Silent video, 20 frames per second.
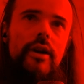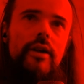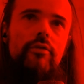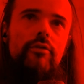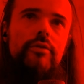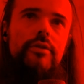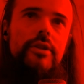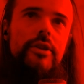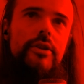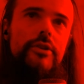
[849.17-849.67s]
a
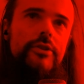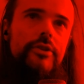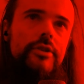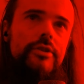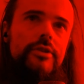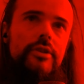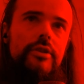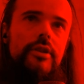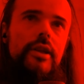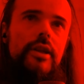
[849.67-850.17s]

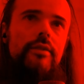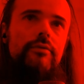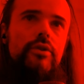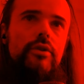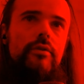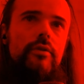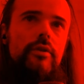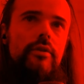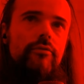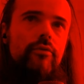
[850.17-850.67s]
resistance and gives
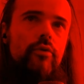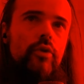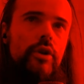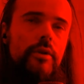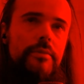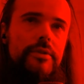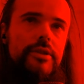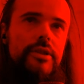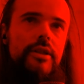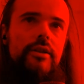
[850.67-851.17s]
you a
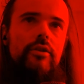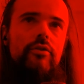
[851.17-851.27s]
40%